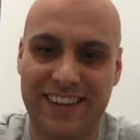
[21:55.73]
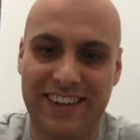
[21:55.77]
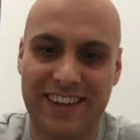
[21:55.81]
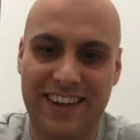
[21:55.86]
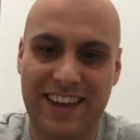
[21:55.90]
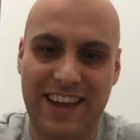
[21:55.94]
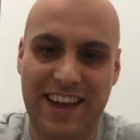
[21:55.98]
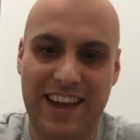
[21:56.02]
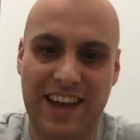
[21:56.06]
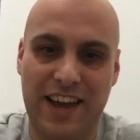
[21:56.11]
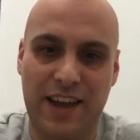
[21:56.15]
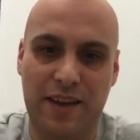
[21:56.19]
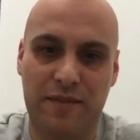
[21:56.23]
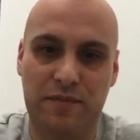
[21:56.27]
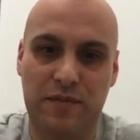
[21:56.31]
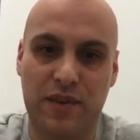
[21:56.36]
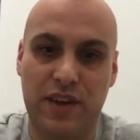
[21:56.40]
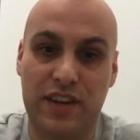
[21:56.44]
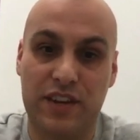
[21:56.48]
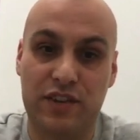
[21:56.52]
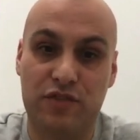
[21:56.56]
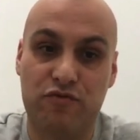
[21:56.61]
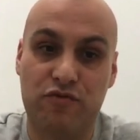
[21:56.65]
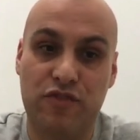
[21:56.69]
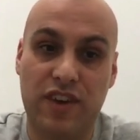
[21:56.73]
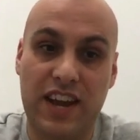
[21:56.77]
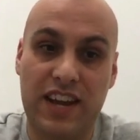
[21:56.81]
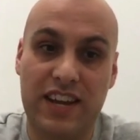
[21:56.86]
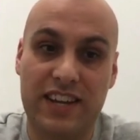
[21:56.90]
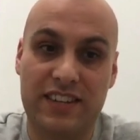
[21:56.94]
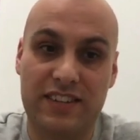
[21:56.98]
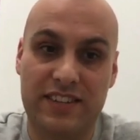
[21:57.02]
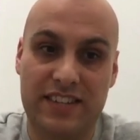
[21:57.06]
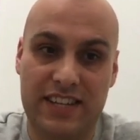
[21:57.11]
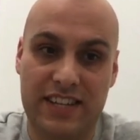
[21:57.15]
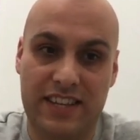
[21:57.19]
And it's
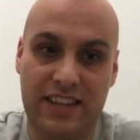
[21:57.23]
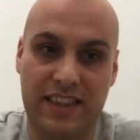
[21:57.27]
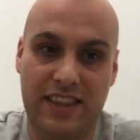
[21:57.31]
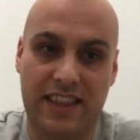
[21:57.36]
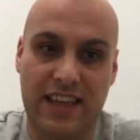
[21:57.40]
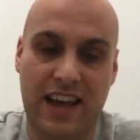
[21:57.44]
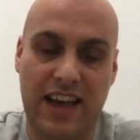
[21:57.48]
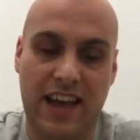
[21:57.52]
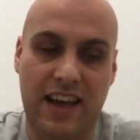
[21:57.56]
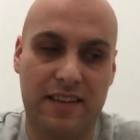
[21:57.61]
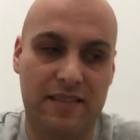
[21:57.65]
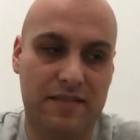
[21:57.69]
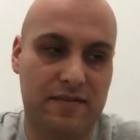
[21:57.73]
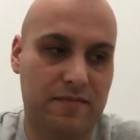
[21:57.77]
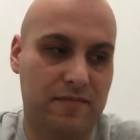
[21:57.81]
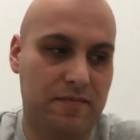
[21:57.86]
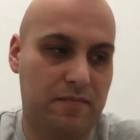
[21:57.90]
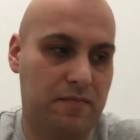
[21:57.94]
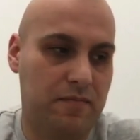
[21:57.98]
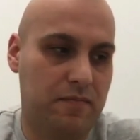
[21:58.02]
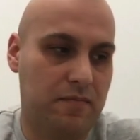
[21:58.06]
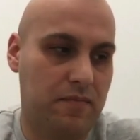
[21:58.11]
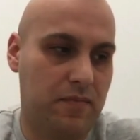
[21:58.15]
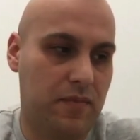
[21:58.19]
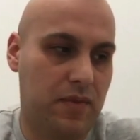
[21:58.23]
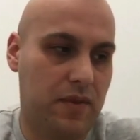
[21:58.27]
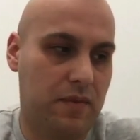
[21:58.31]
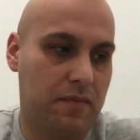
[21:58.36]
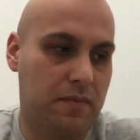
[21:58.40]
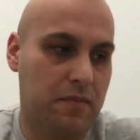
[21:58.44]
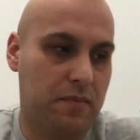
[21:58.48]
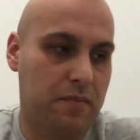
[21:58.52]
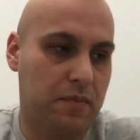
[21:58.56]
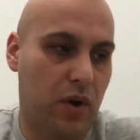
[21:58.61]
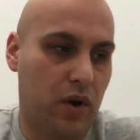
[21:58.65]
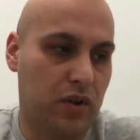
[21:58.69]
raising the
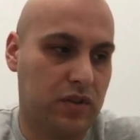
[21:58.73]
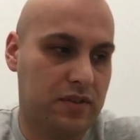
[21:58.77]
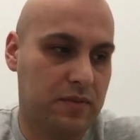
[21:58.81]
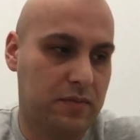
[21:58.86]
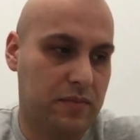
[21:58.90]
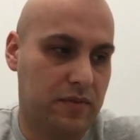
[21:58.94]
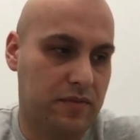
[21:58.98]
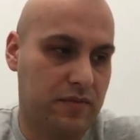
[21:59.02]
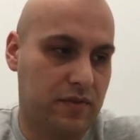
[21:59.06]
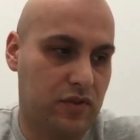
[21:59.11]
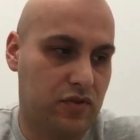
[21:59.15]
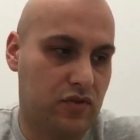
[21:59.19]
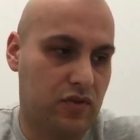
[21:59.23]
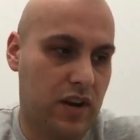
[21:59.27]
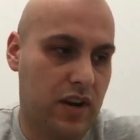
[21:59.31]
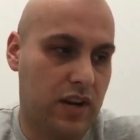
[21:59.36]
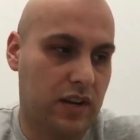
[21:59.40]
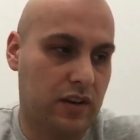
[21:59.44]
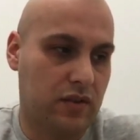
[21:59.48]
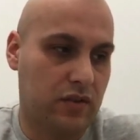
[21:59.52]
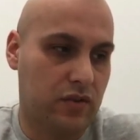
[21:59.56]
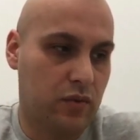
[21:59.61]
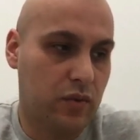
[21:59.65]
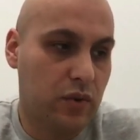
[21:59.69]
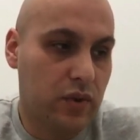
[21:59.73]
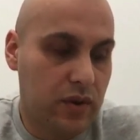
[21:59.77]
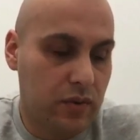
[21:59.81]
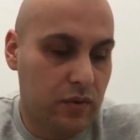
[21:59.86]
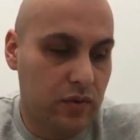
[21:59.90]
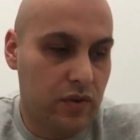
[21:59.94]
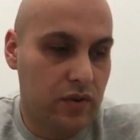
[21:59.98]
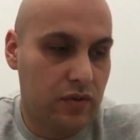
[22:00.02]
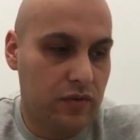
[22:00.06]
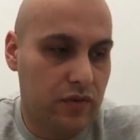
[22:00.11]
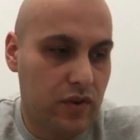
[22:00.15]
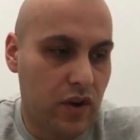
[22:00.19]
bottom of the triangle.
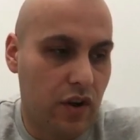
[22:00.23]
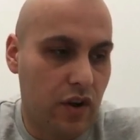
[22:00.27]
You've got a